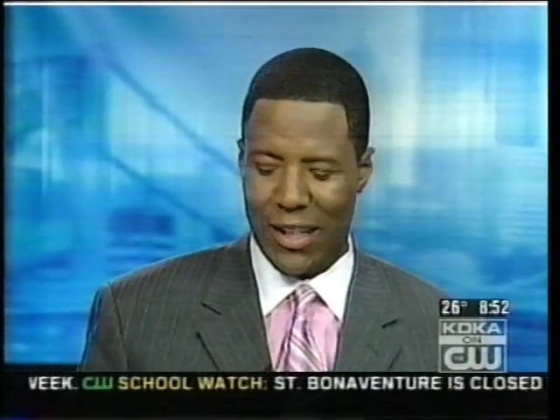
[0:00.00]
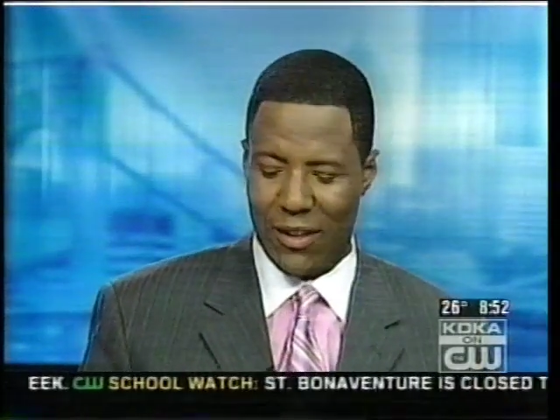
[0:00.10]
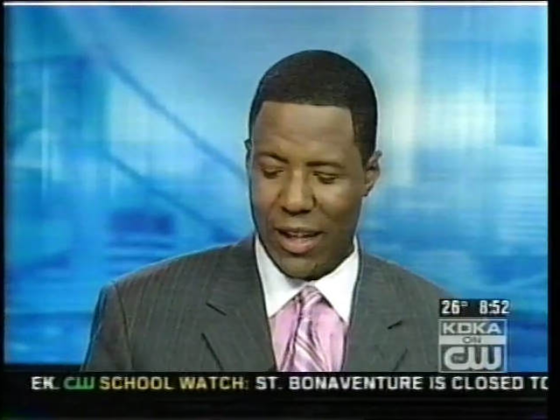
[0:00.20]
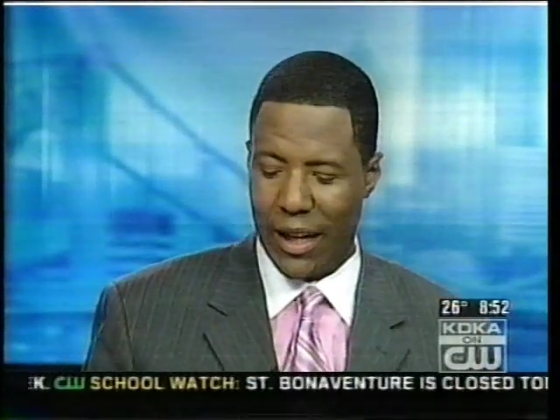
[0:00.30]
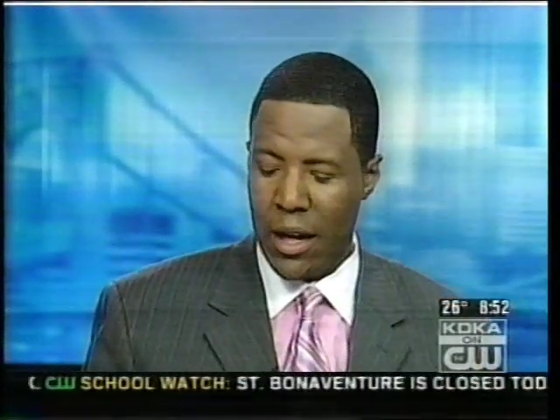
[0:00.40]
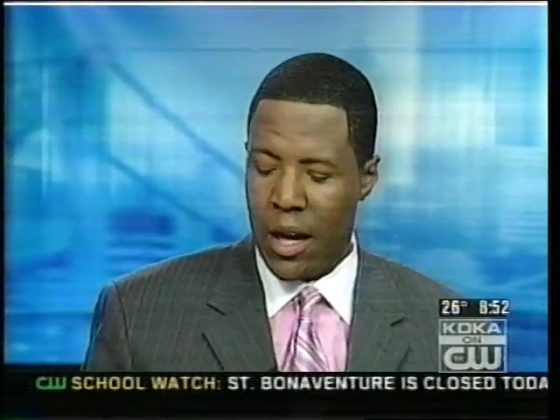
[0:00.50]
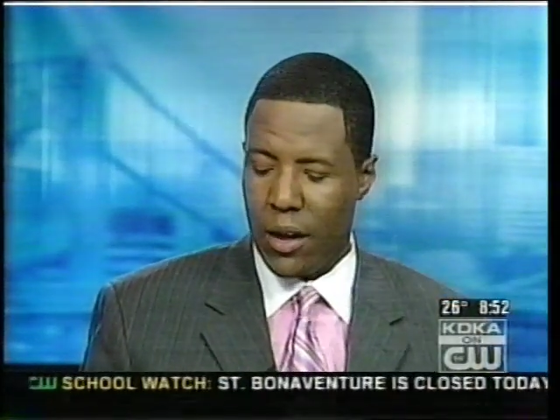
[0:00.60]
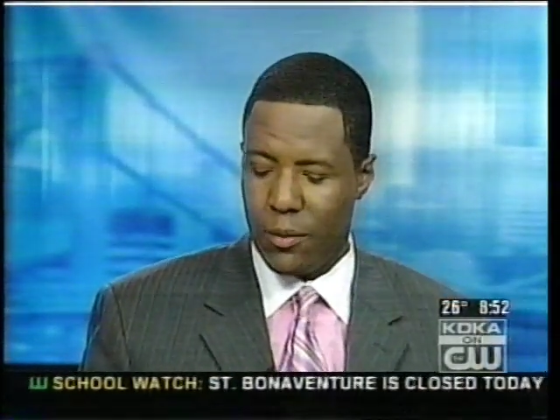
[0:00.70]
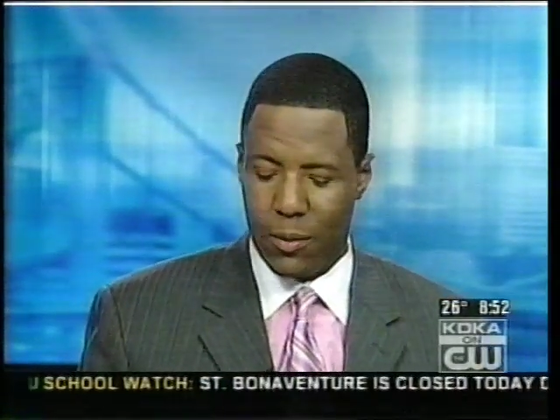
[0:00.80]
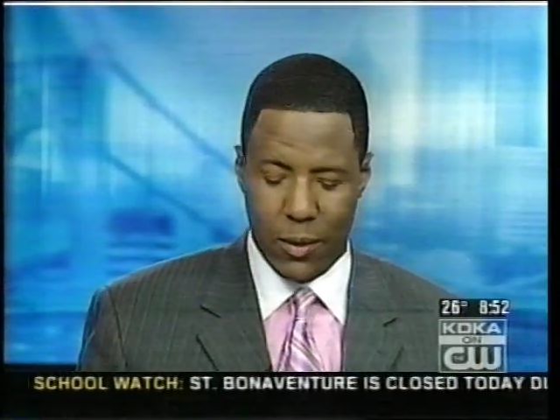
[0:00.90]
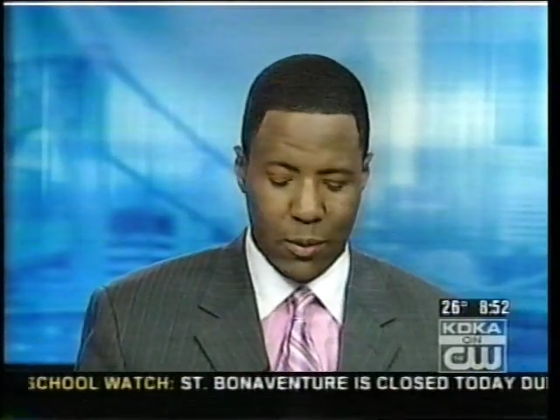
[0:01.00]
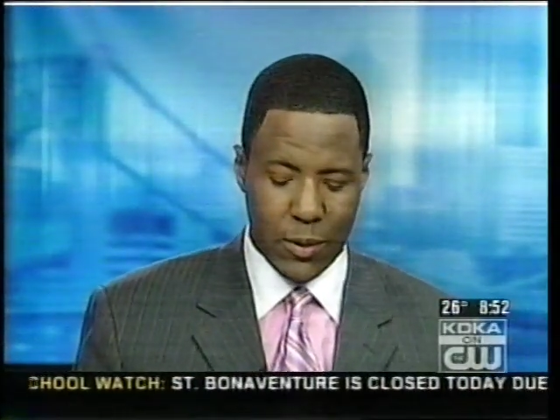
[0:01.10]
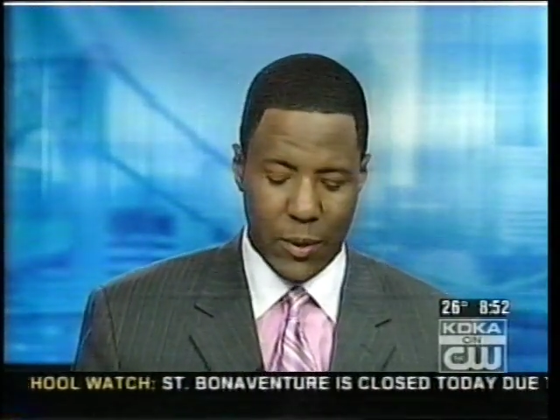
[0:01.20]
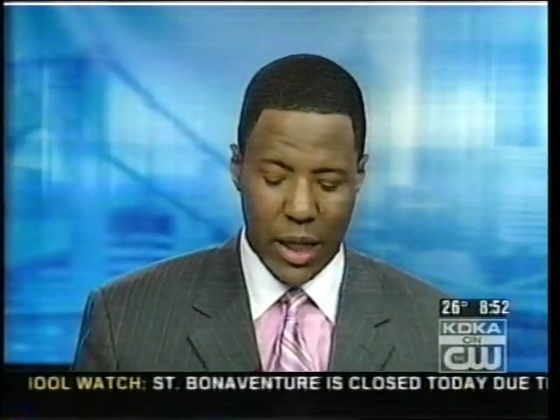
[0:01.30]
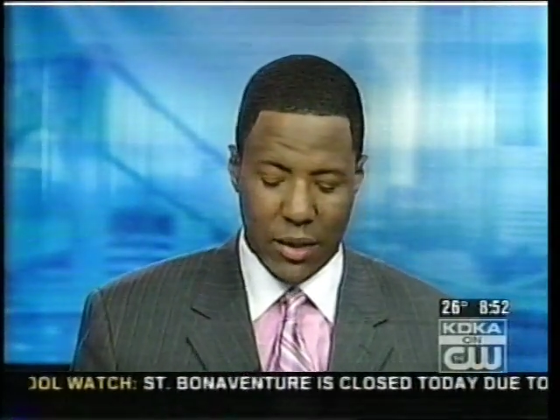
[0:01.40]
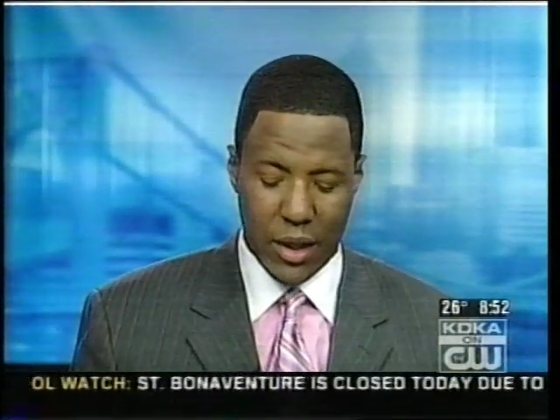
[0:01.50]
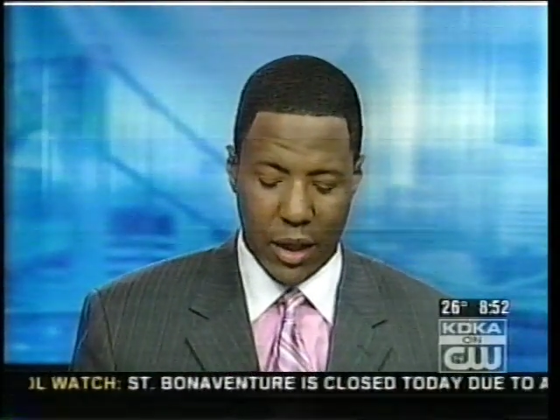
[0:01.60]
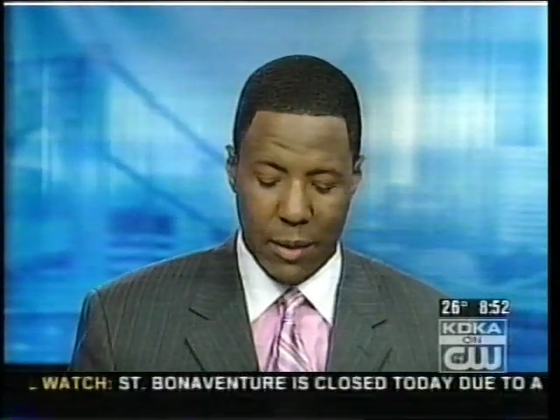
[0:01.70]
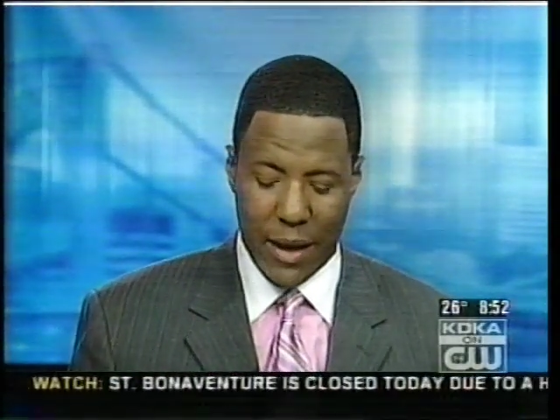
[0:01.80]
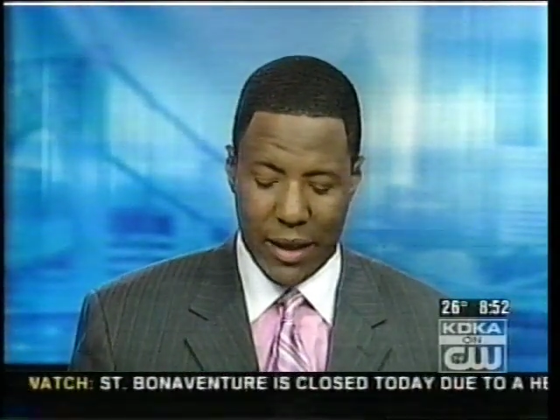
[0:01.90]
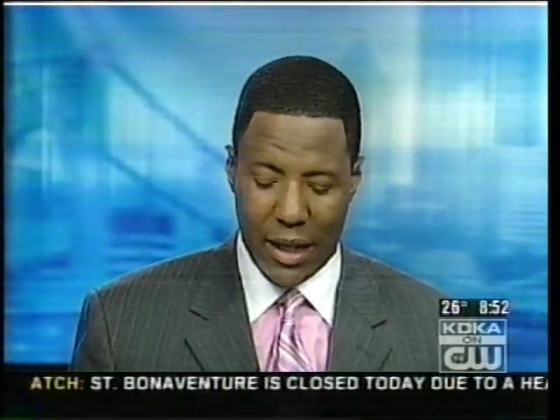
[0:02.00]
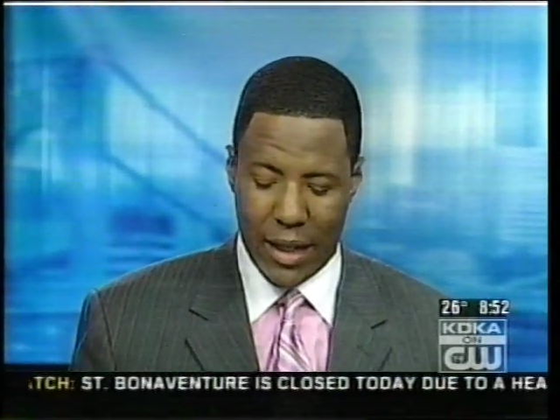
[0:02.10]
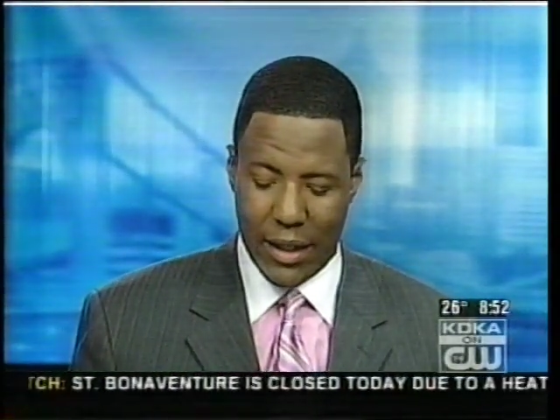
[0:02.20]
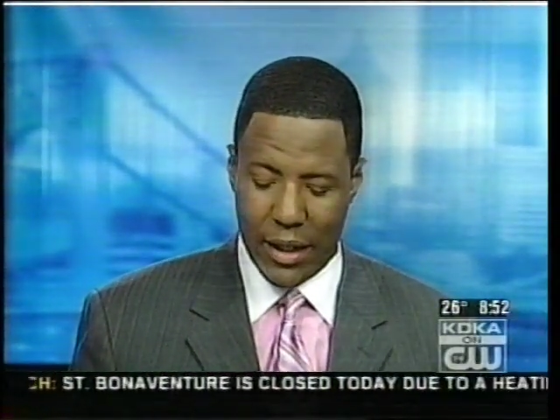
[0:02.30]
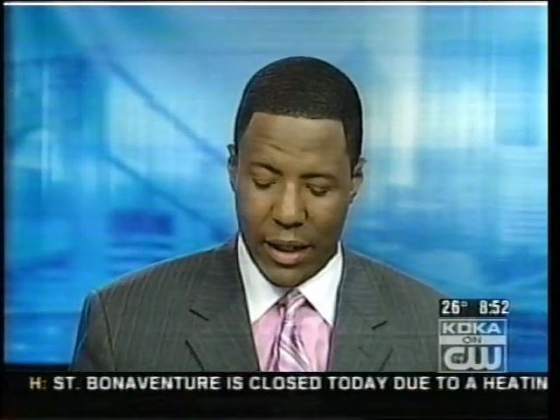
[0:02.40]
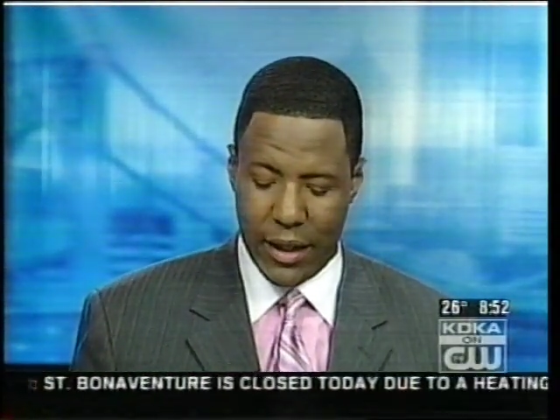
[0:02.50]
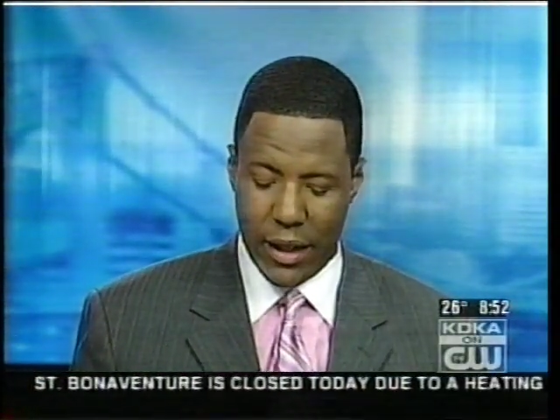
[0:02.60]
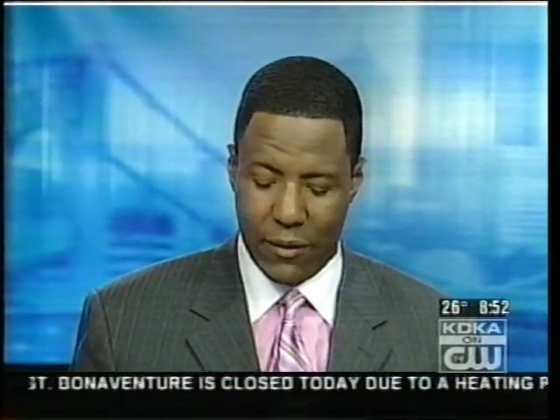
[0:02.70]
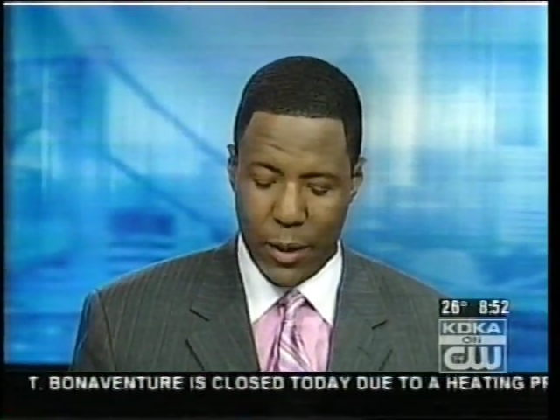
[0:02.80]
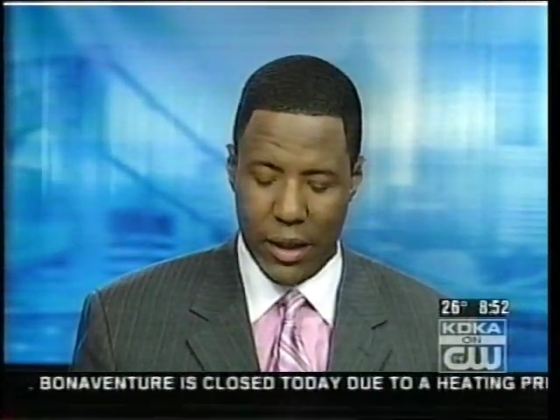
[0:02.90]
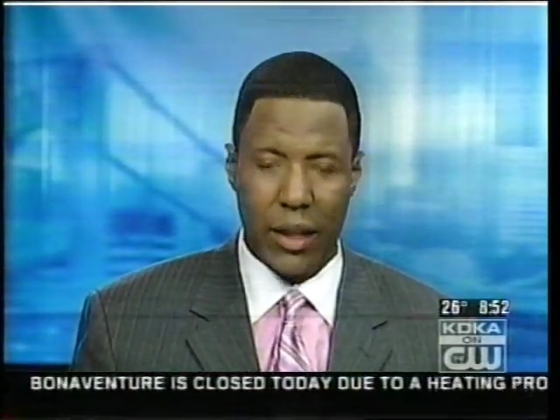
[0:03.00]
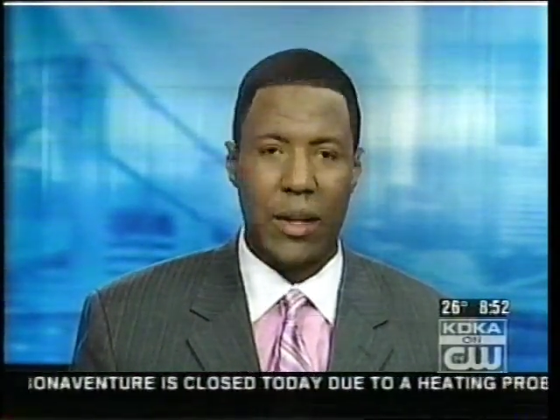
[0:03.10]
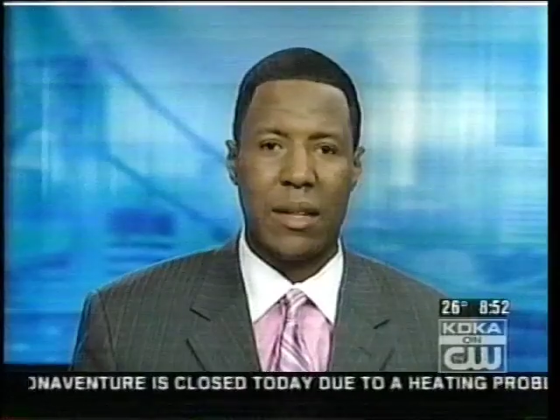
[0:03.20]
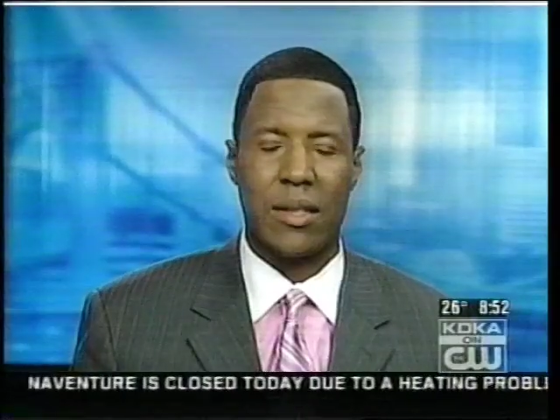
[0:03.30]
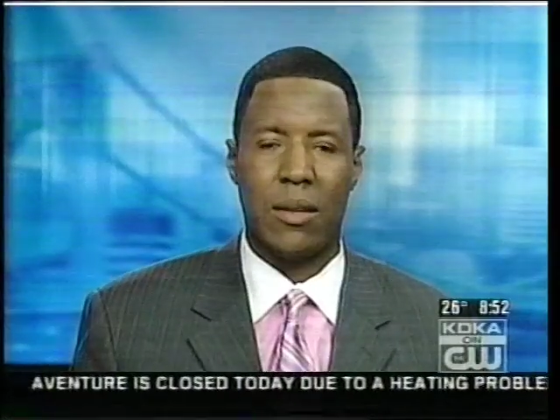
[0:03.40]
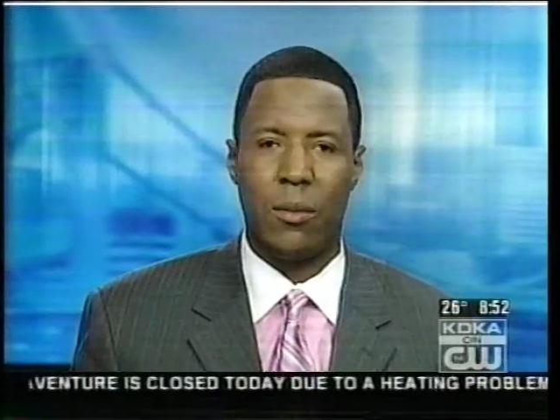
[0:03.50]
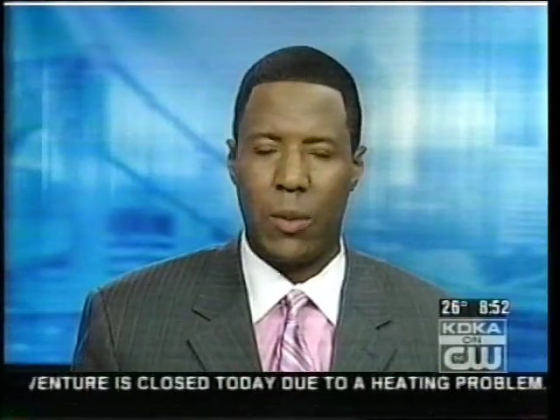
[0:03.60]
Okay, we are talking about that identity theft right there as